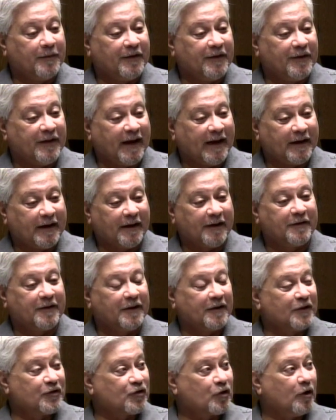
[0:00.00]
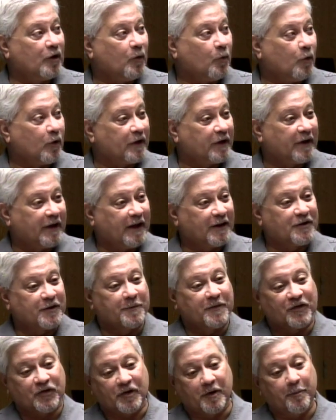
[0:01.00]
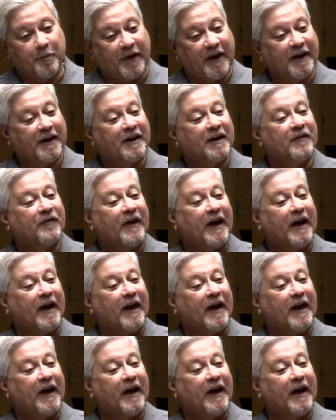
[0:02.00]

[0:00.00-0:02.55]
that I think is going to work against them. This competitive